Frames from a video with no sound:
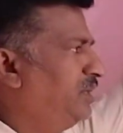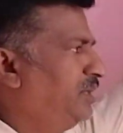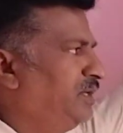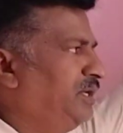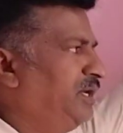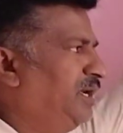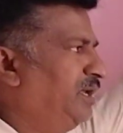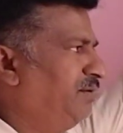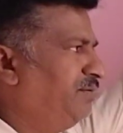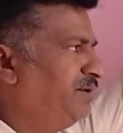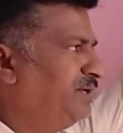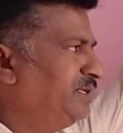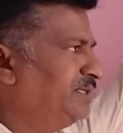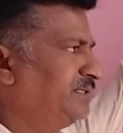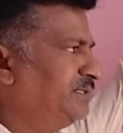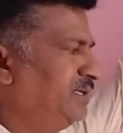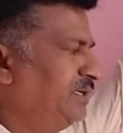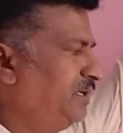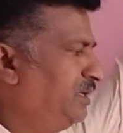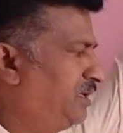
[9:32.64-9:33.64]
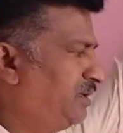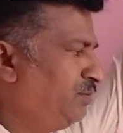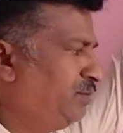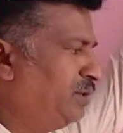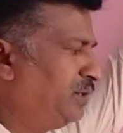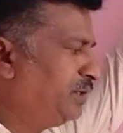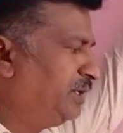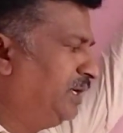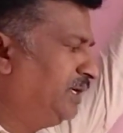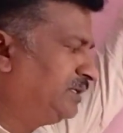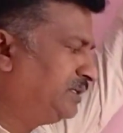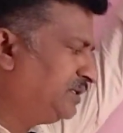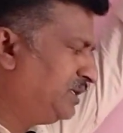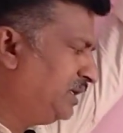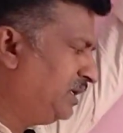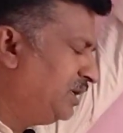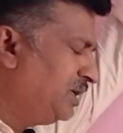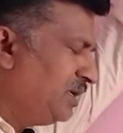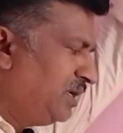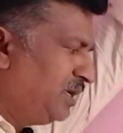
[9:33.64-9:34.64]
a galvanic cell or voltaic
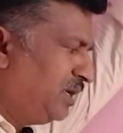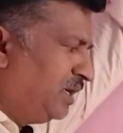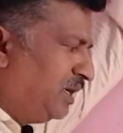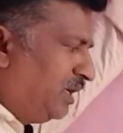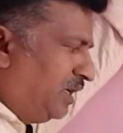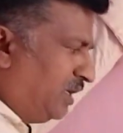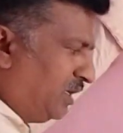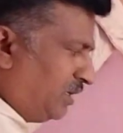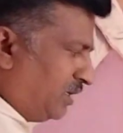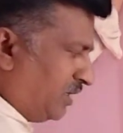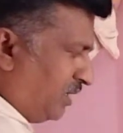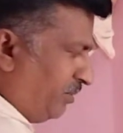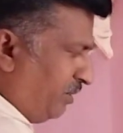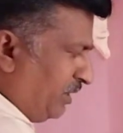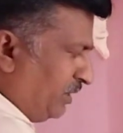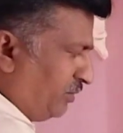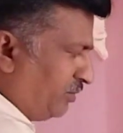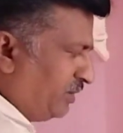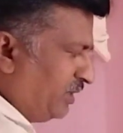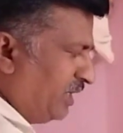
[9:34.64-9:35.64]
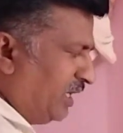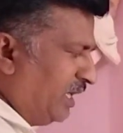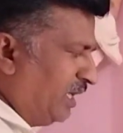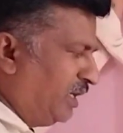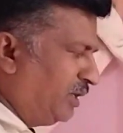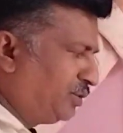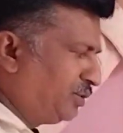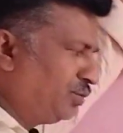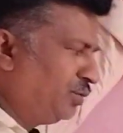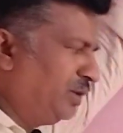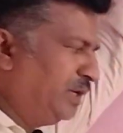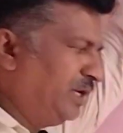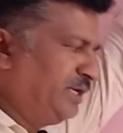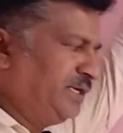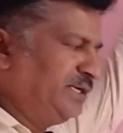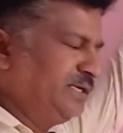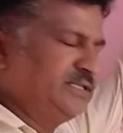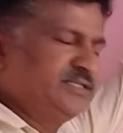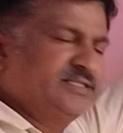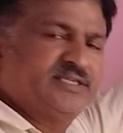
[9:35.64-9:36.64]
cell. And coming to the
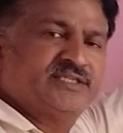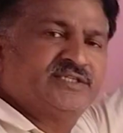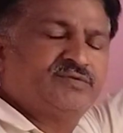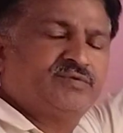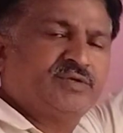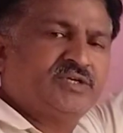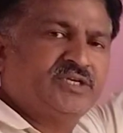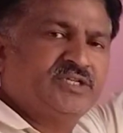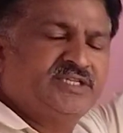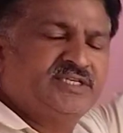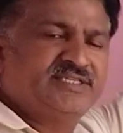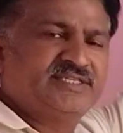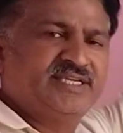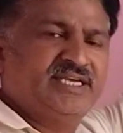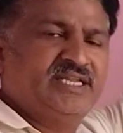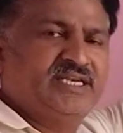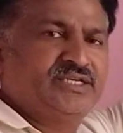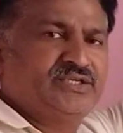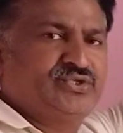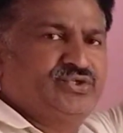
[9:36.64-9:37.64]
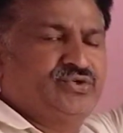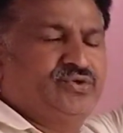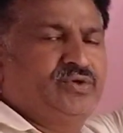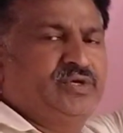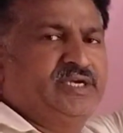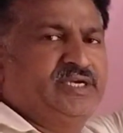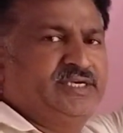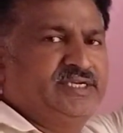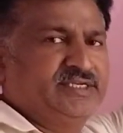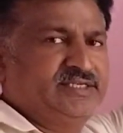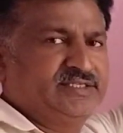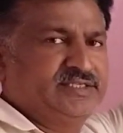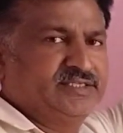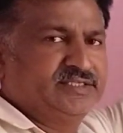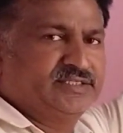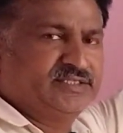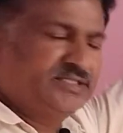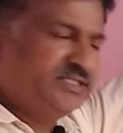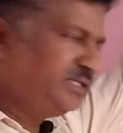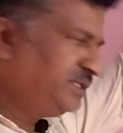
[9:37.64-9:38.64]
electrolytic cells, what are these electrolytic
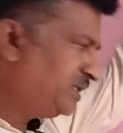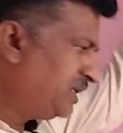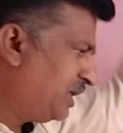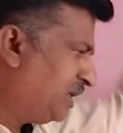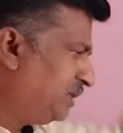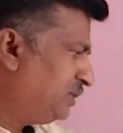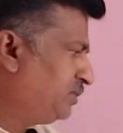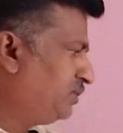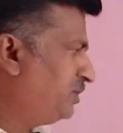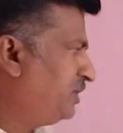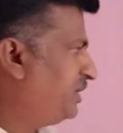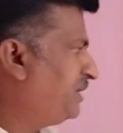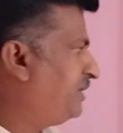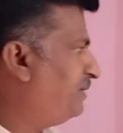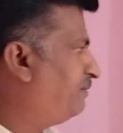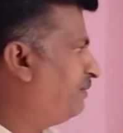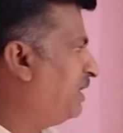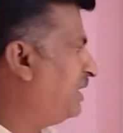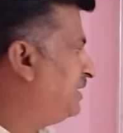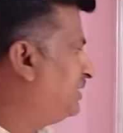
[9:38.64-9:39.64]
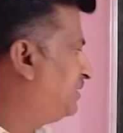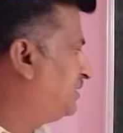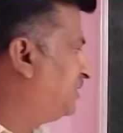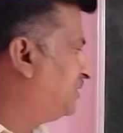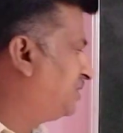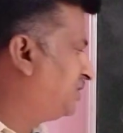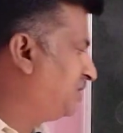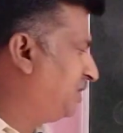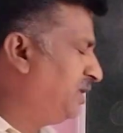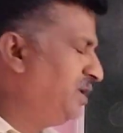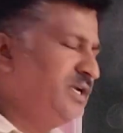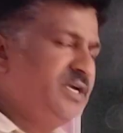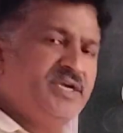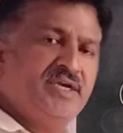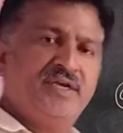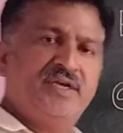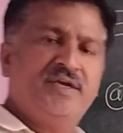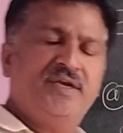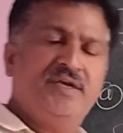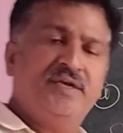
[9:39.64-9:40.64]
cells? These are also the devices
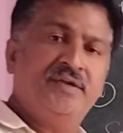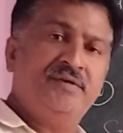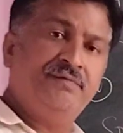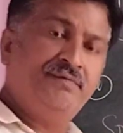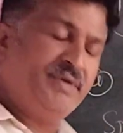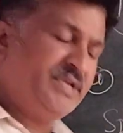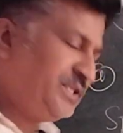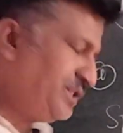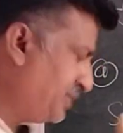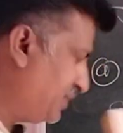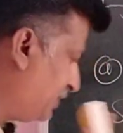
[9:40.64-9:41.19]
in which